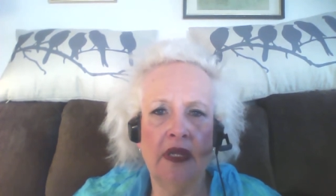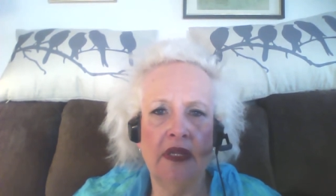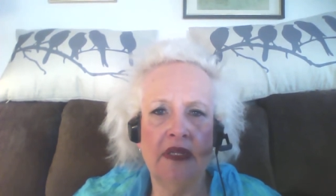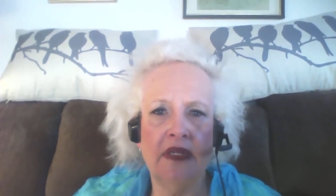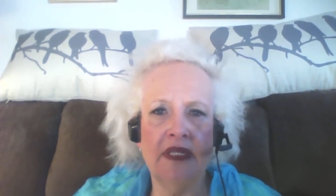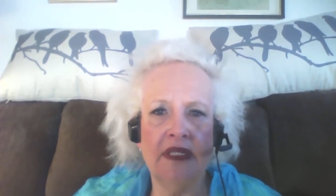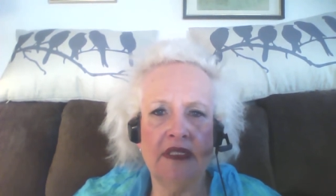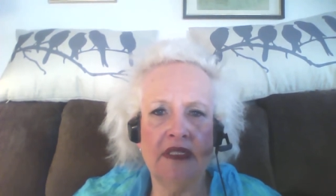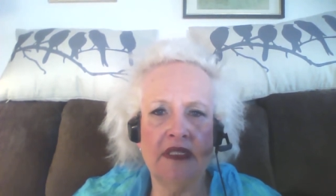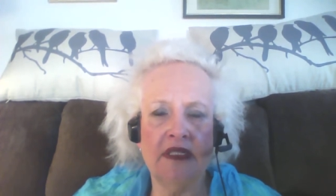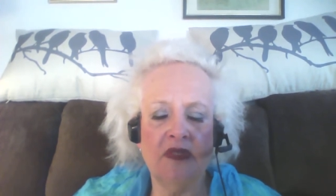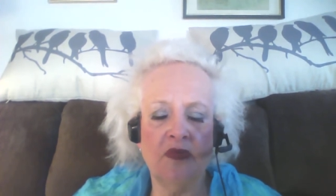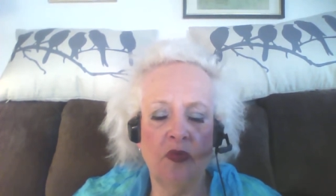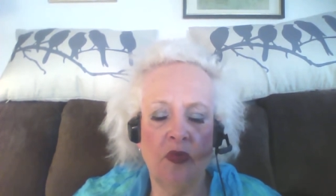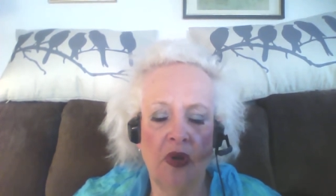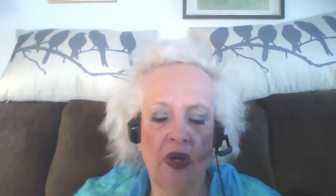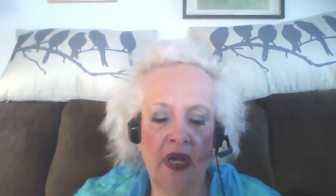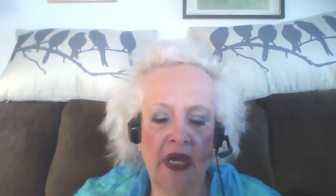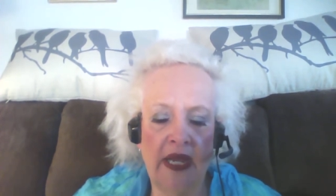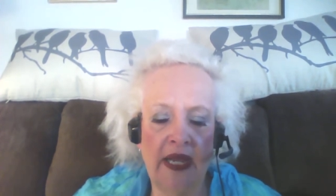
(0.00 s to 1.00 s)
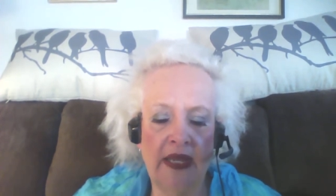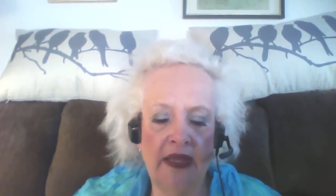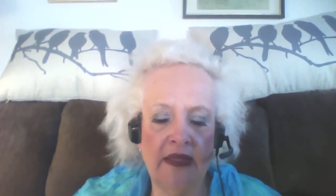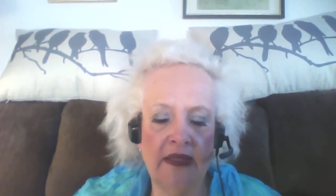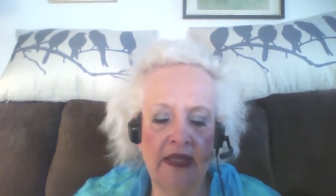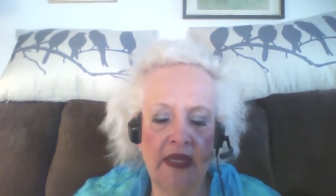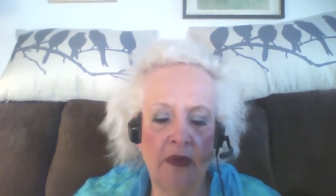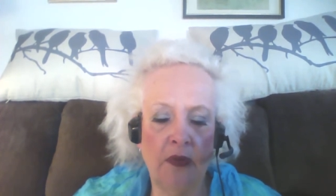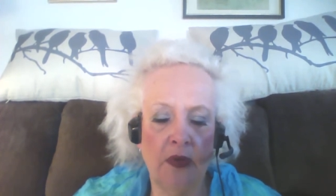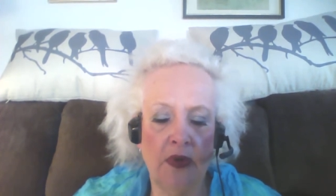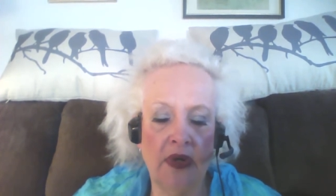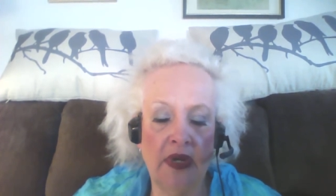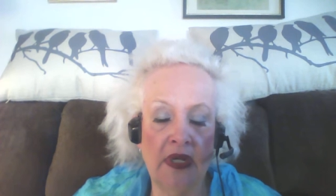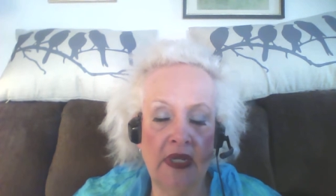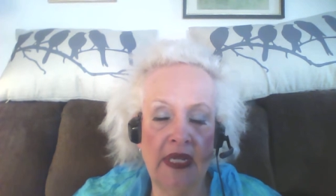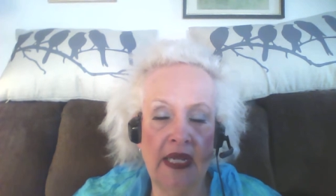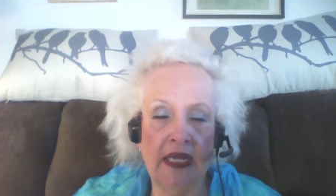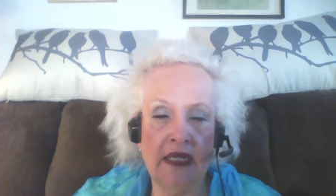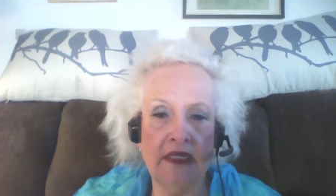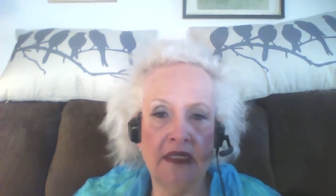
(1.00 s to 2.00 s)
This is why they were
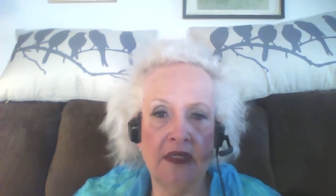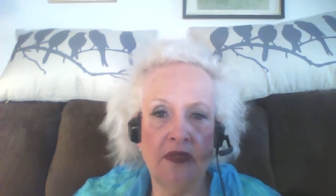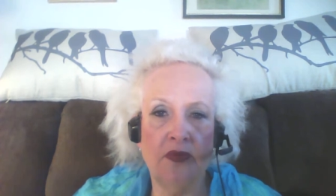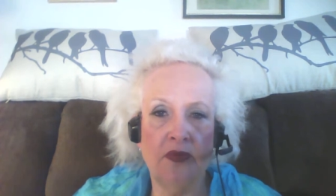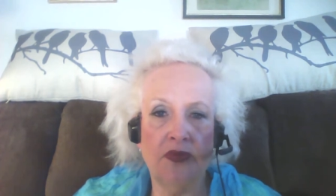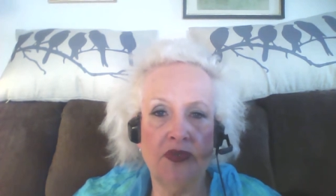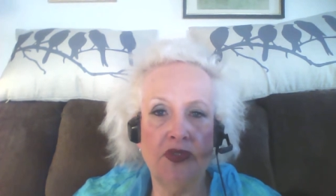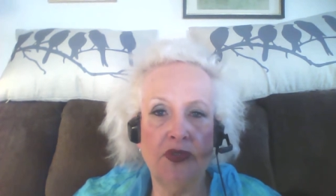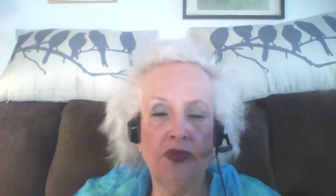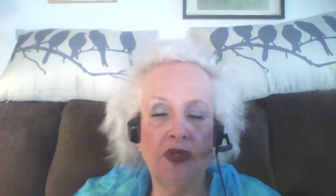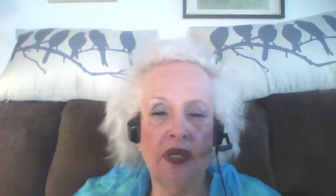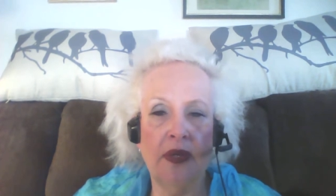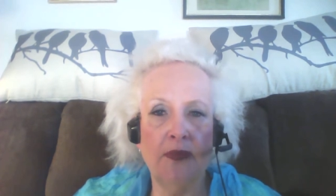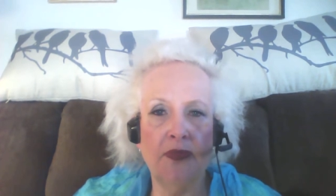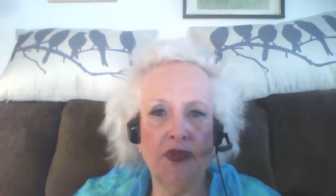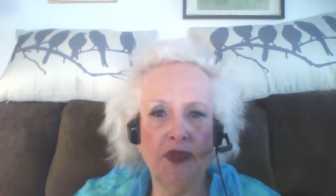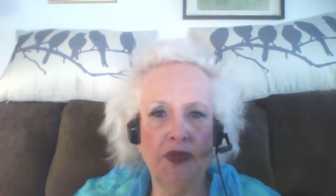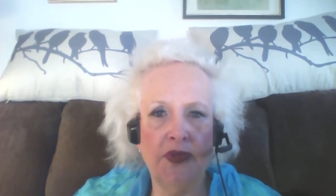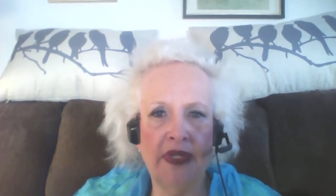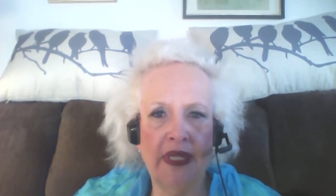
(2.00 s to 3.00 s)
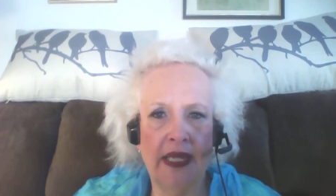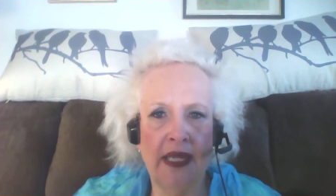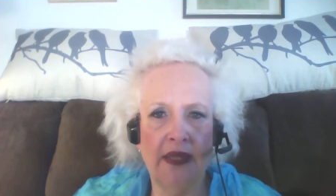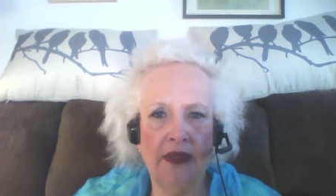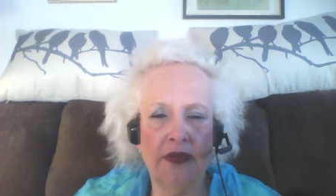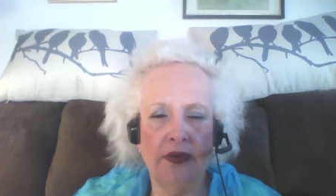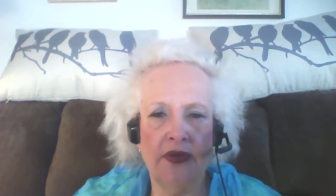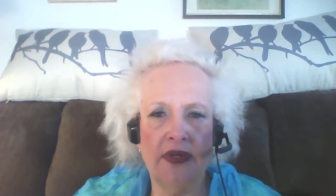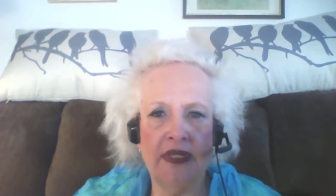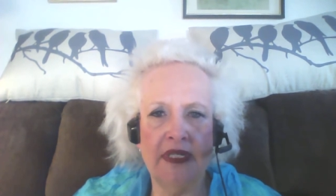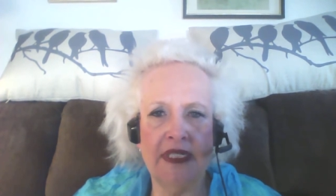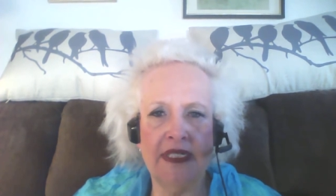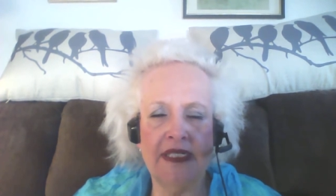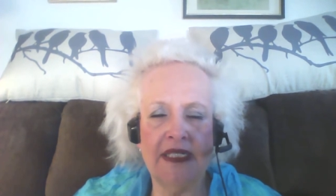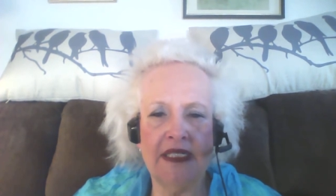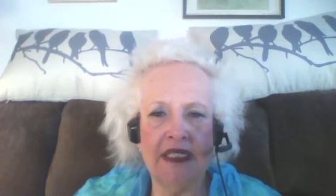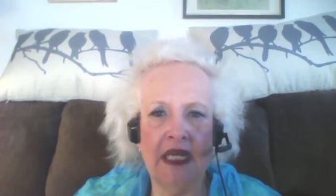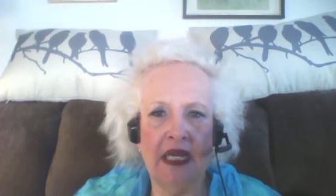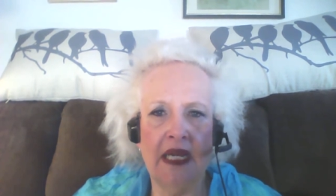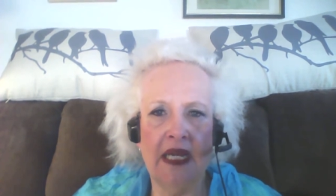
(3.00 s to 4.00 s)
elected to come together and
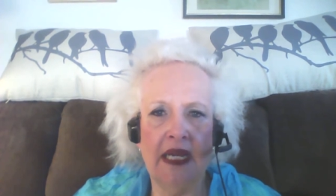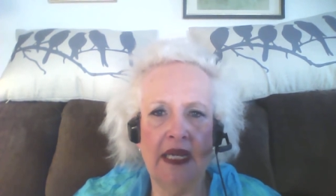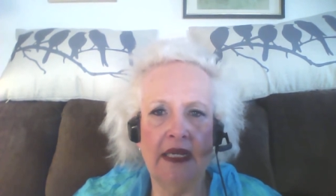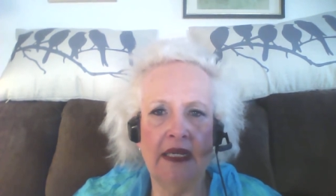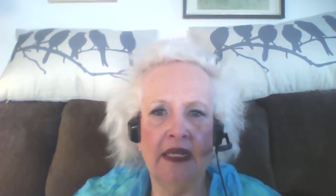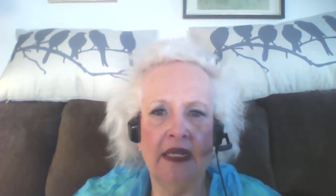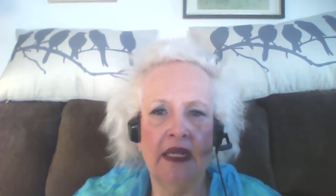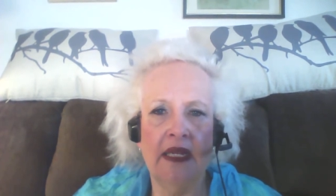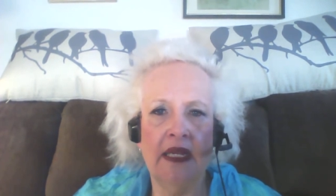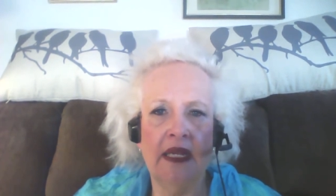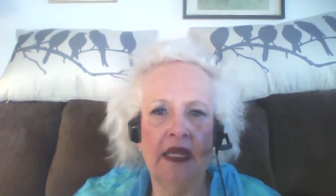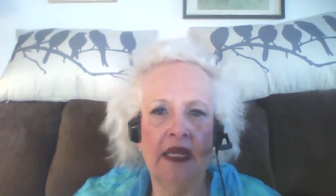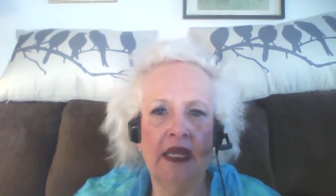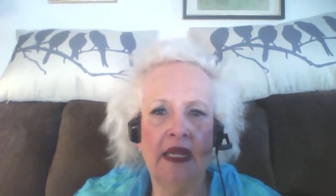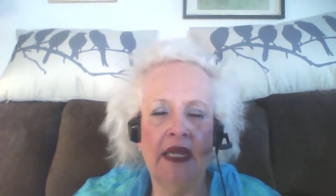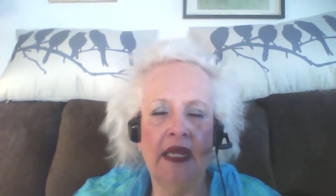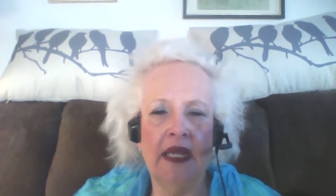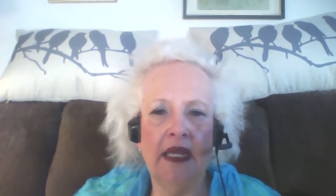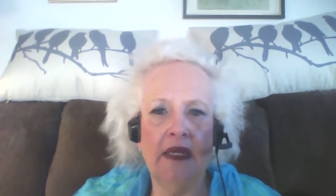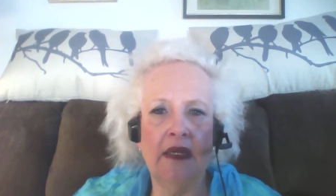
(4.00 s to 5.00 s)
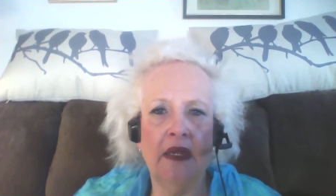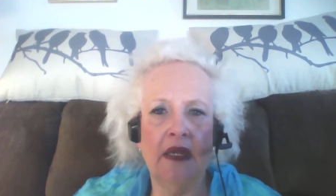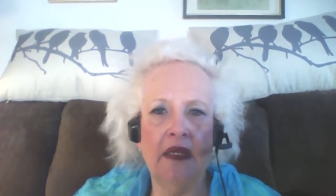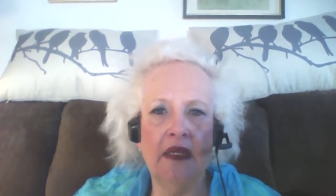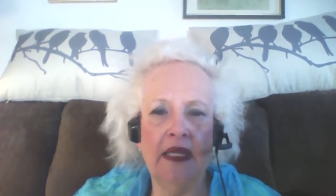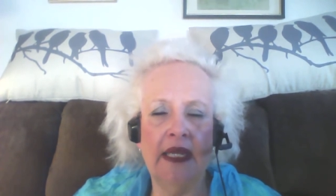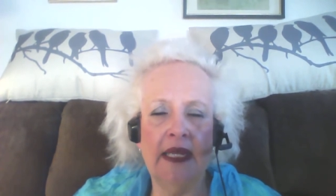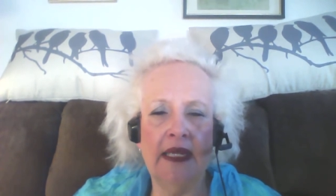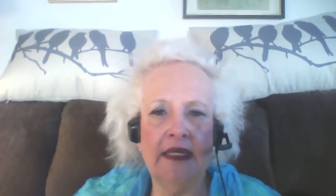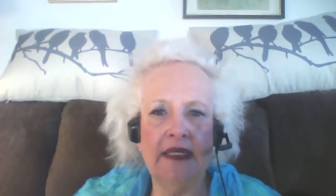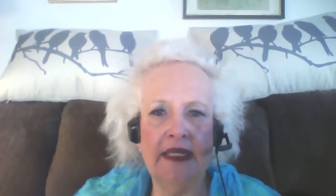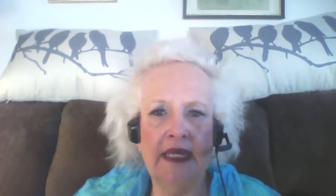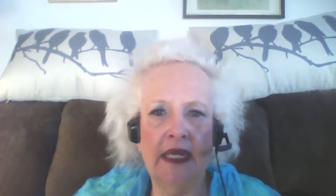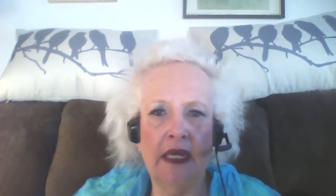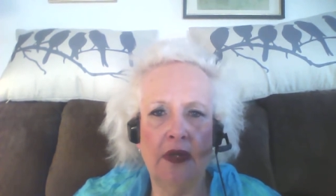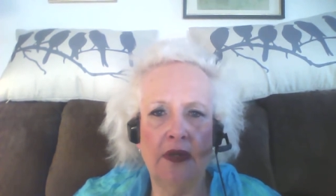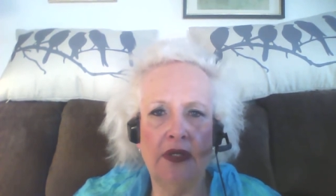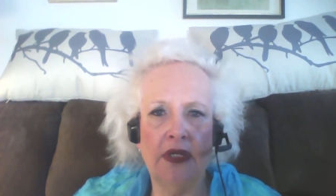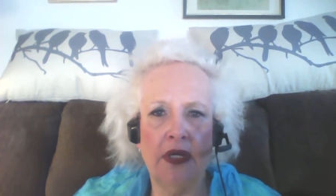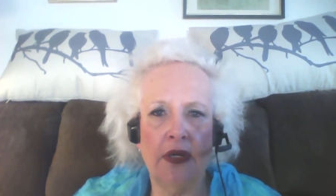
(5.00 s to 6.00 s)
decide and let
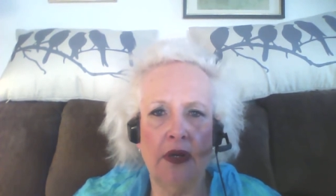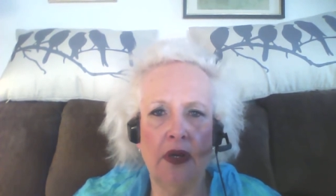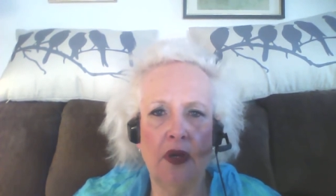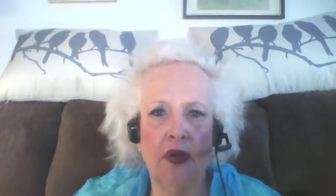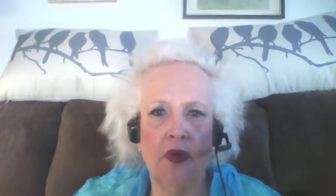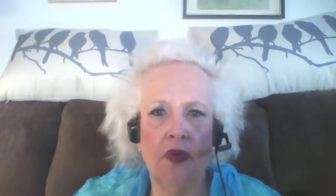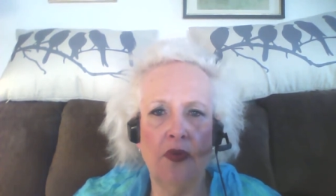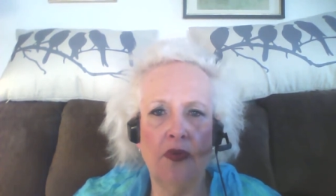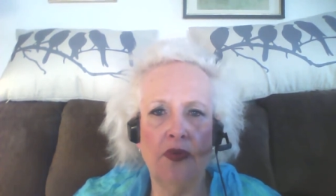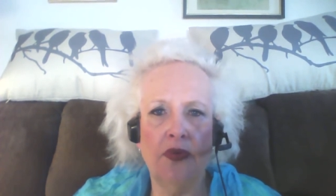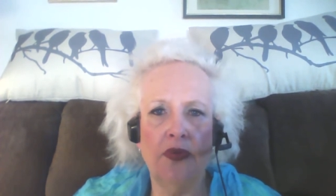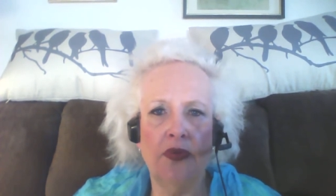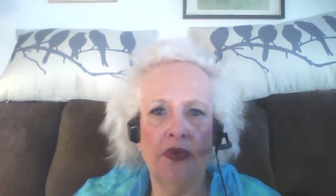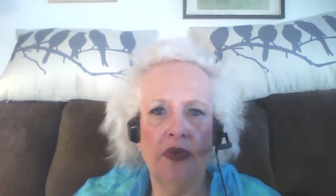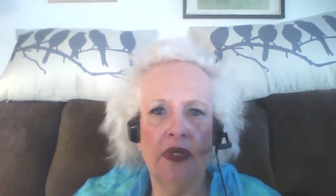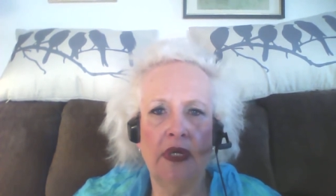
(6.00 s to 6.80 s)
down their own